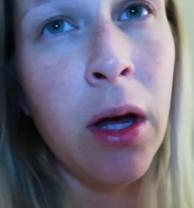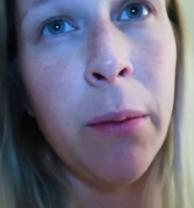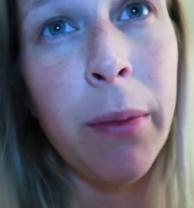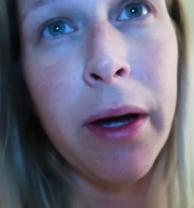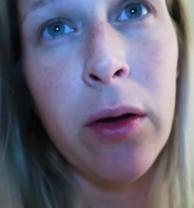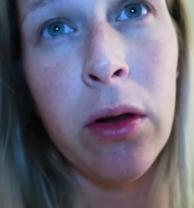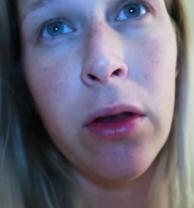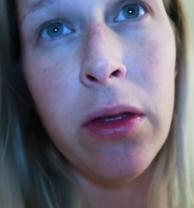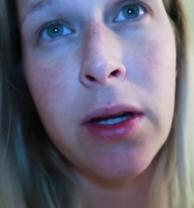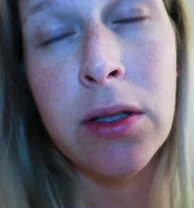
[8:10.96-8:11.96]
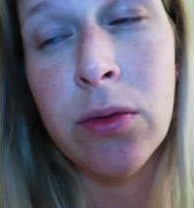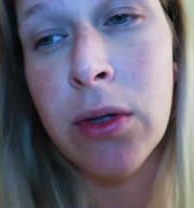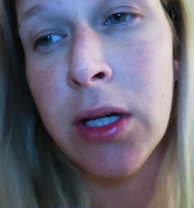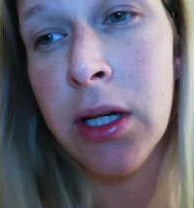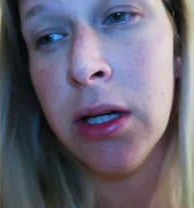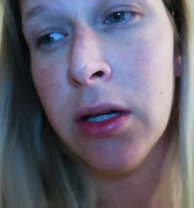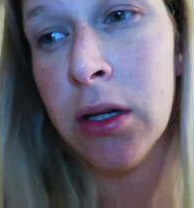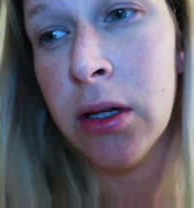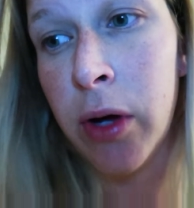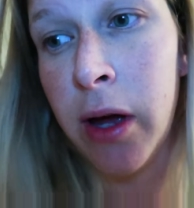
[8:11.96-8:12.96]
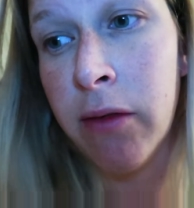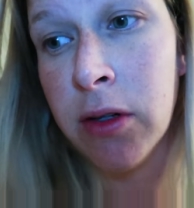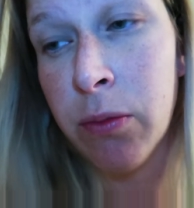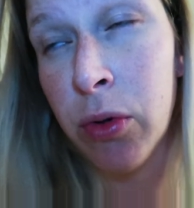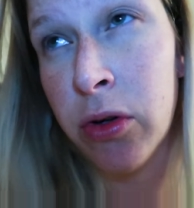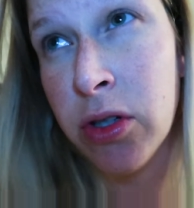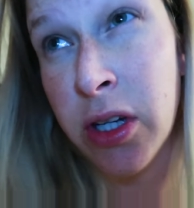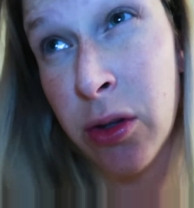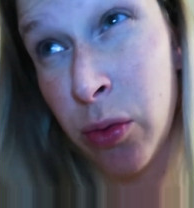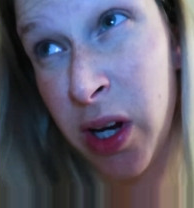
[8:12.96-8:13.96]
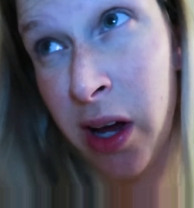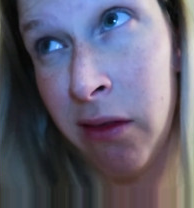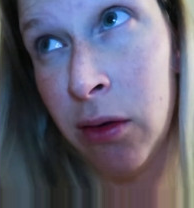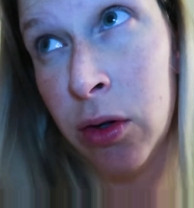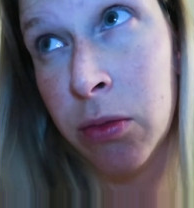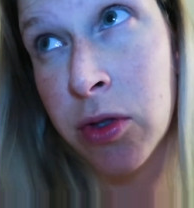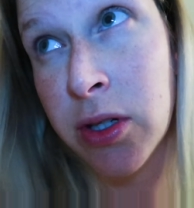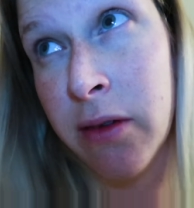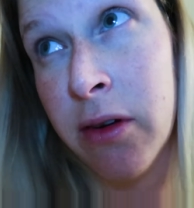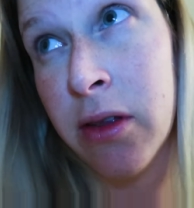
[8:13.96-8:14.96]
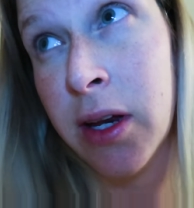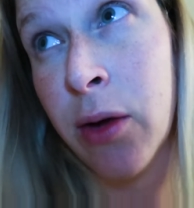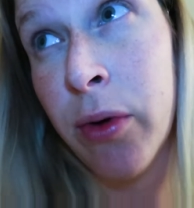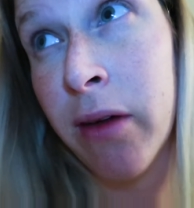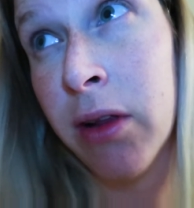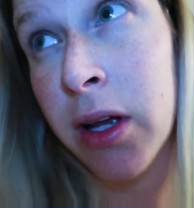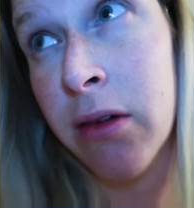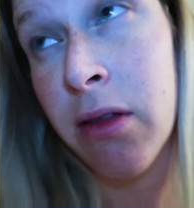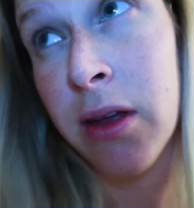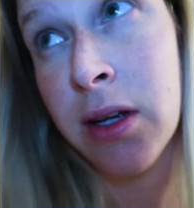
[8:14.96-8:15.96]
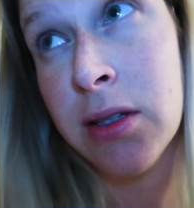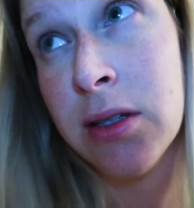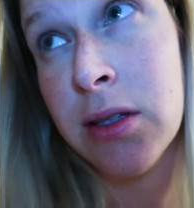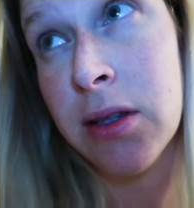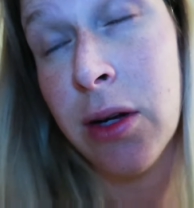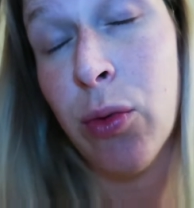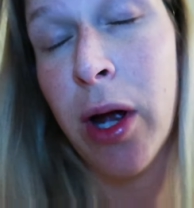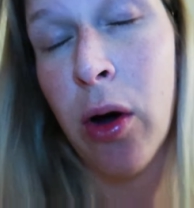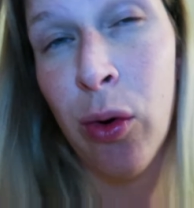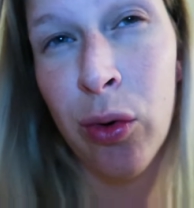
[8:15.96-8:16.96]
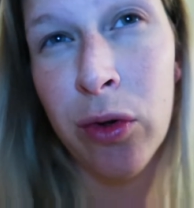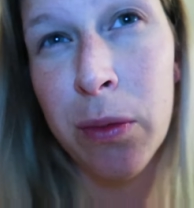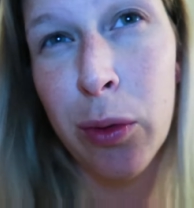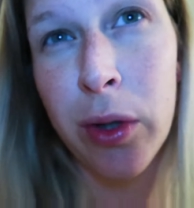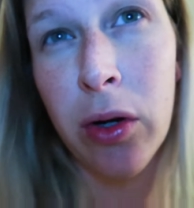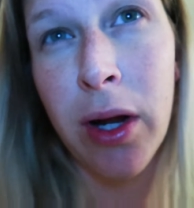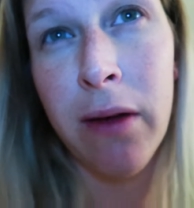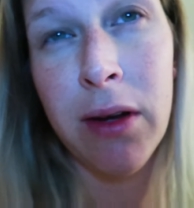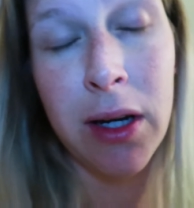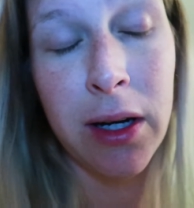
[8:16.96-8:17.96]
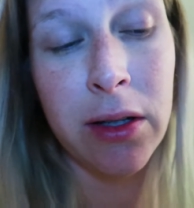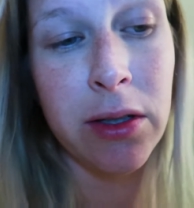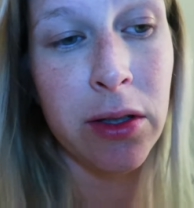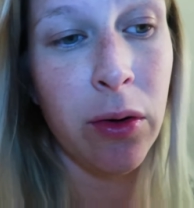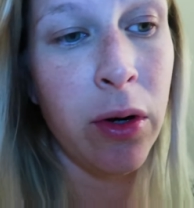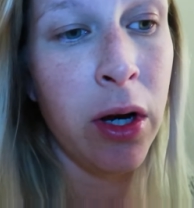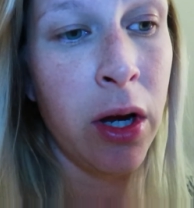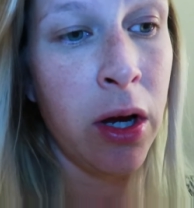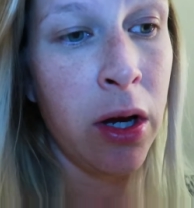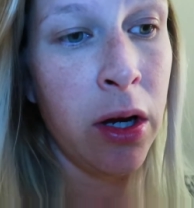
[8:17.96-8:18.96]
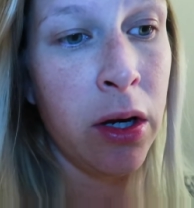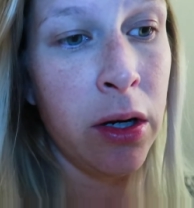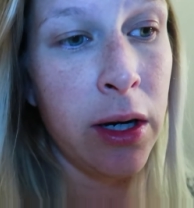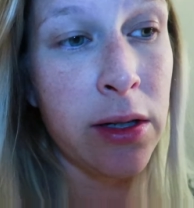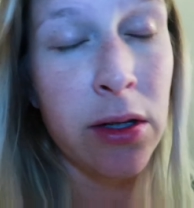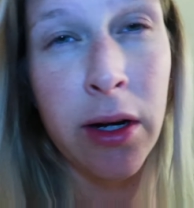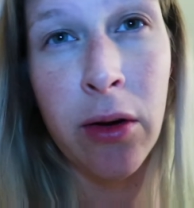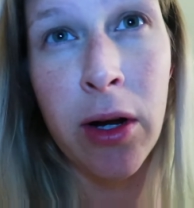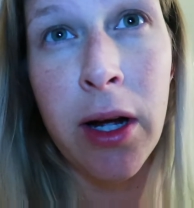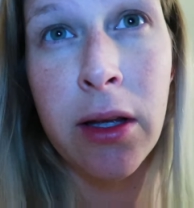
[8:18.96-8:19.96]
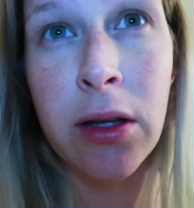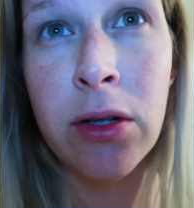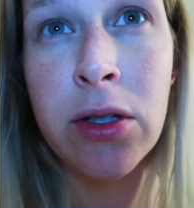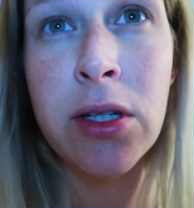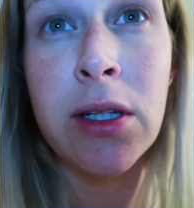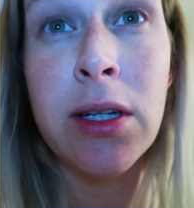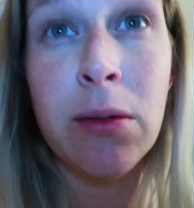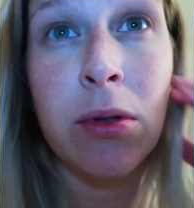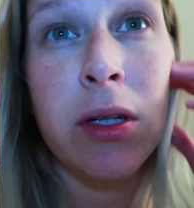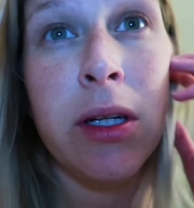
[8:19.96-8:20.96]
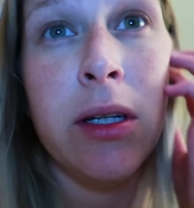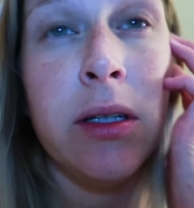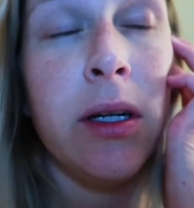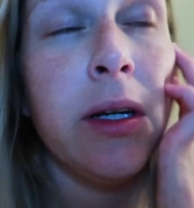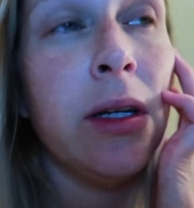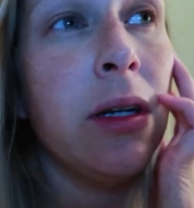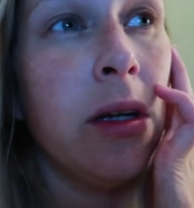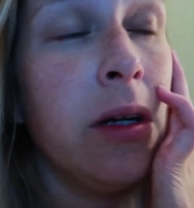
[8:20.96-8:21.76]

buy all the things we need. We haven't bought yet. We have almost everything, and we have a lot of things that we own, but we don't have it here. So yesterday I got the nursing table here, and